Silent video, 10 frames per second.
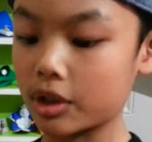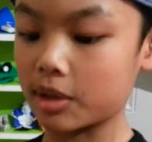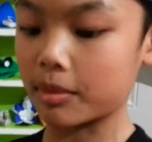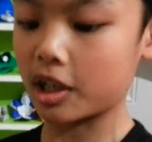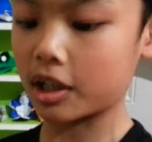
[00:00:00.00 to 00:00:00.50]
to
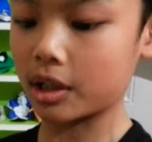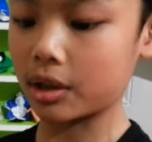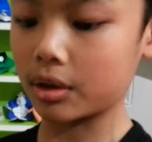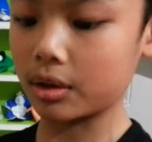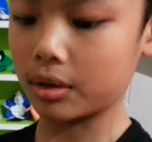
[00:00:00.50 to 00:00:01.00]
make.
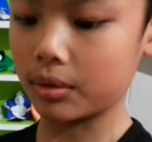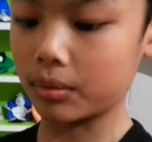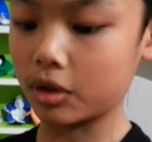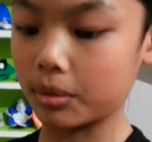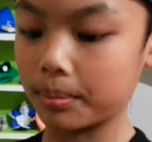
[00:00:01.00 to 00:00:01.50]

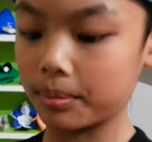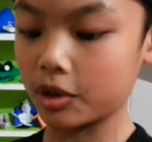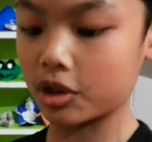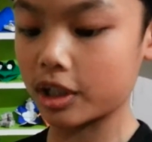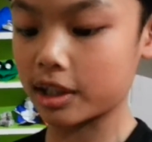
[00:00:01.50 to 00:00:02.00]
Well,
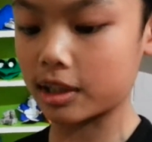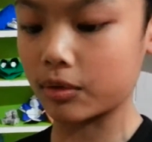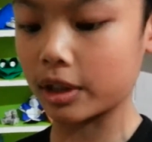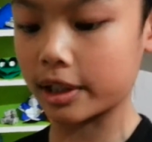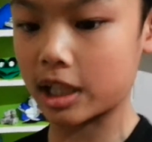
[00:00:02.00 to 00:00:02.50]
usually it doesn't
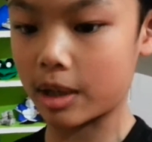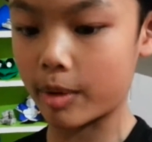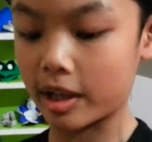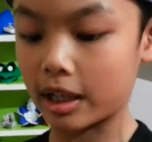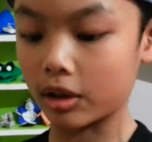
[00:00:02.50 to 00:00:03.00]
really take
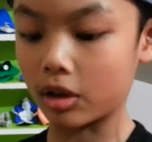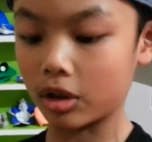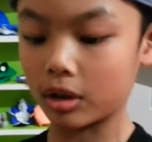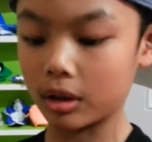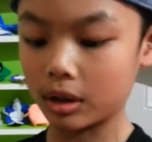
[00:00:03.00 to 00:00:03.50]
me that
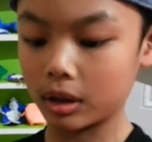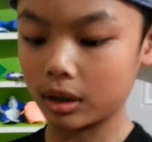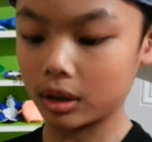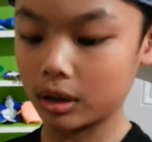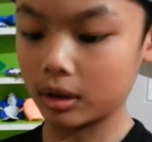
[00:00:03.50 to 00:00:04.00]
long,
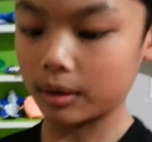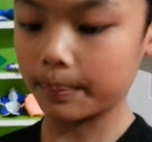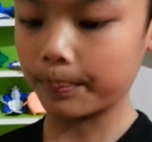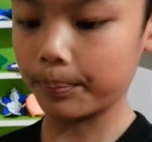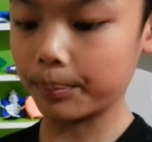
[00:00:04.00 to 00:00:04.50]

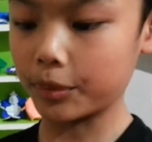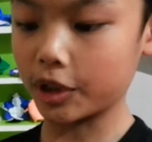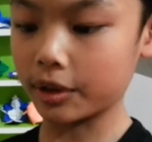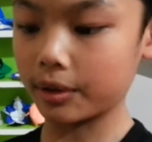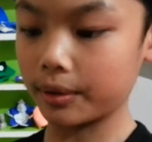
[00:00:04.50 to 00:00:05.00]

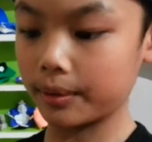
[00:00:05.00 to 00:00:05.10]
but